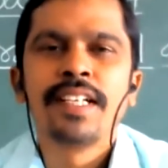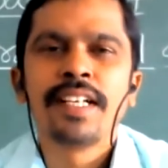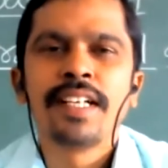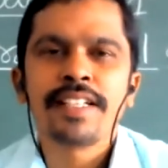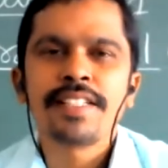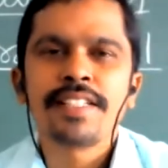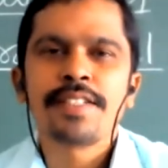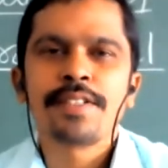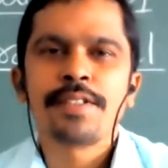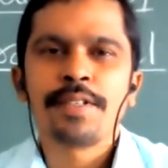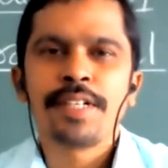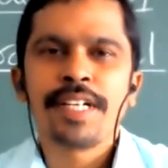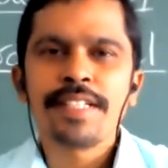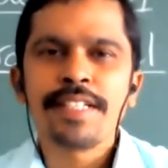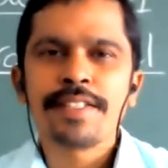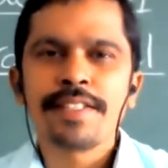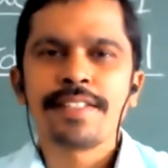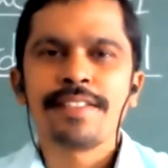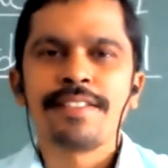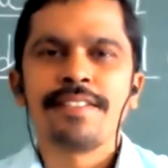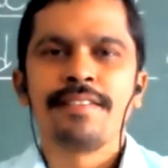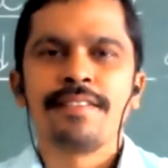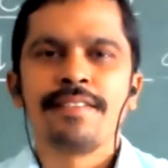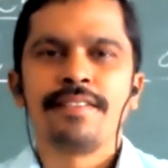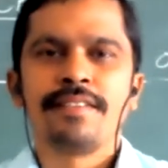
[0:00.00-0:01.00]
Hi, students.
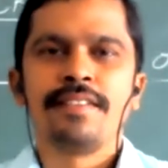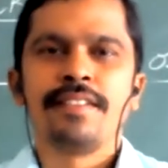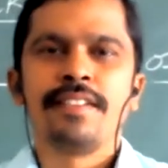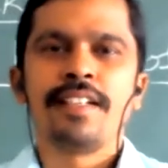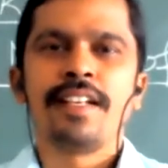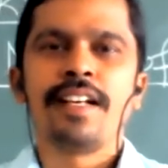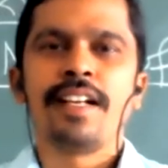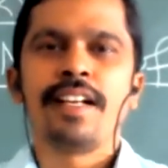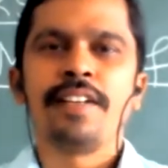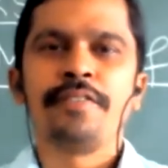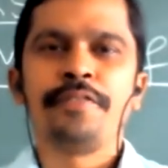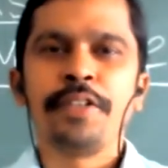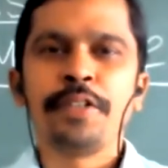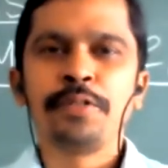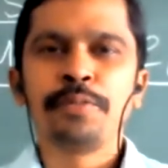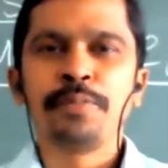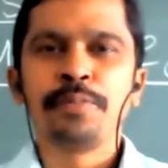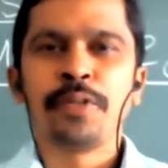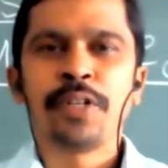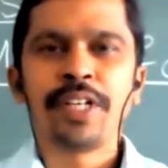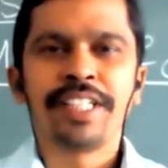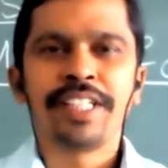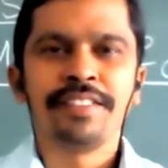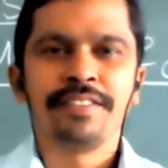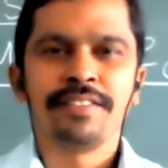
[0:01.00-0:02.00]
All of you, good
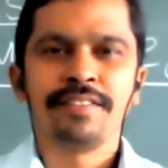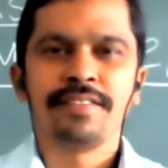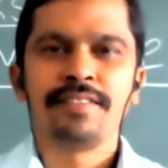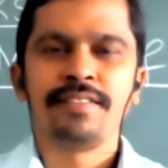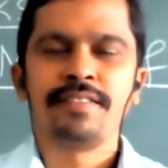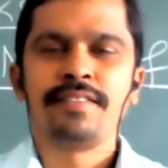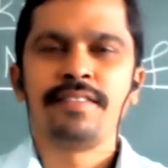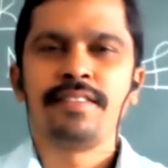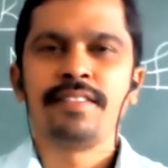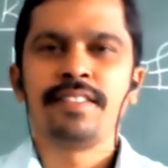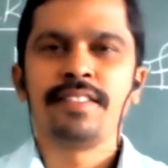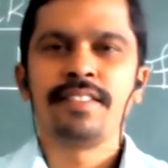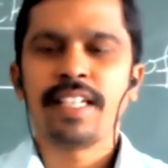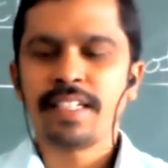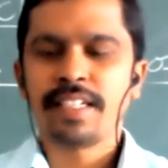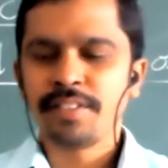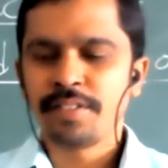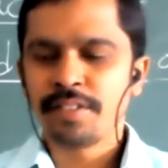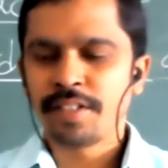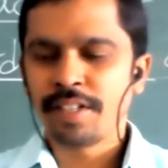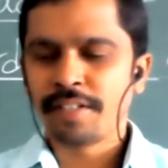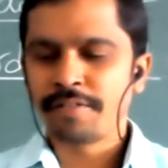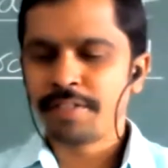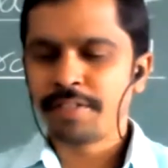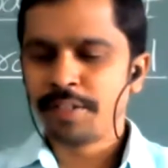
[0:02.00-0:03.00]
morning and
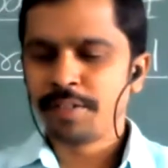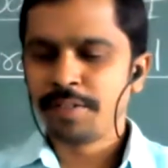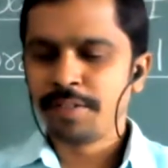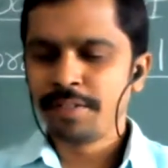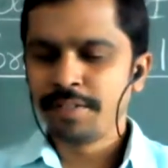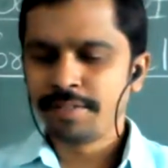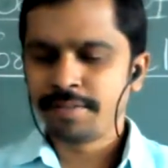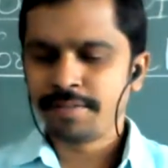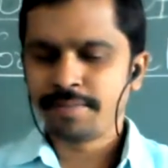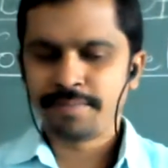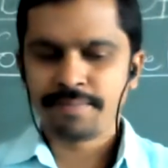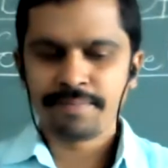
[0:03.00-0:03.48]
good afternoon.